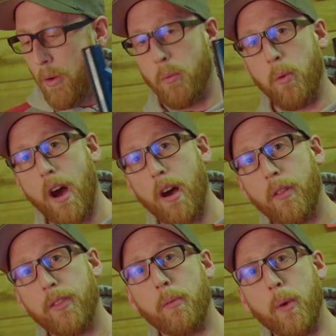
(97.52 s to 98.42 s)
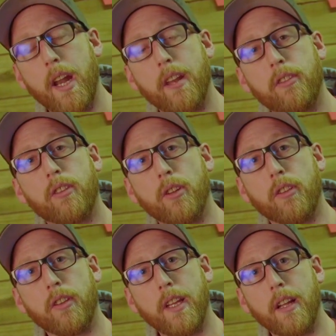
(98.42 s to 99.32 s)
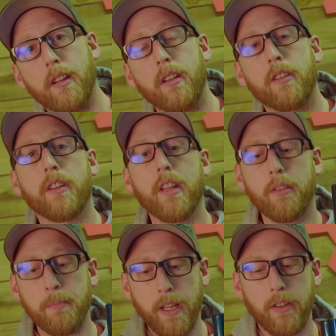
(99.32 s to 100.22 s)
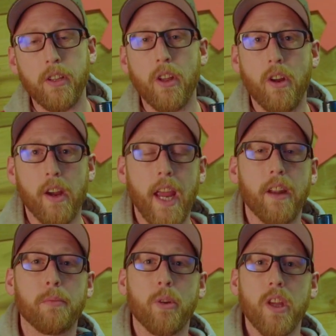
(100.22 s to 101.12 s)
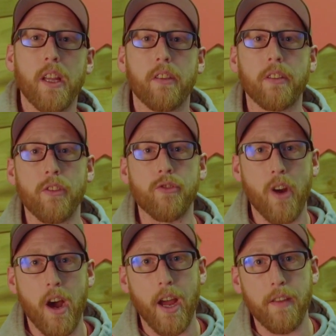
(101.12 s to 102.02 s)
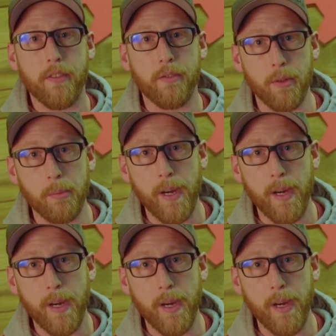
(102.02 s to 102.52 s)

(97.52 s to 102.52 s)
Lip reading: while the wheel is stood still. So this means that you're not getting as much instant drive through the